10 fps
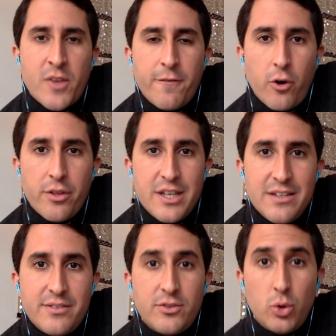for
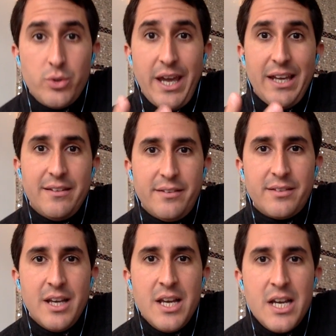these 2
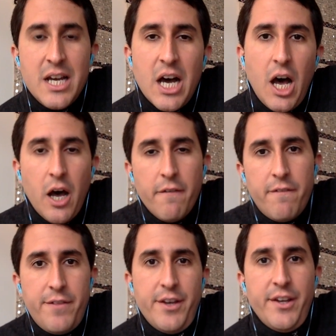days
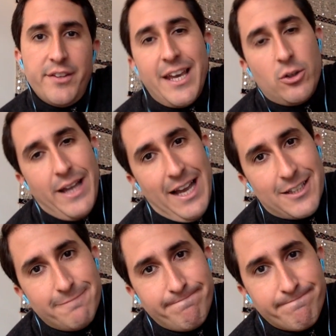of the CycleHack.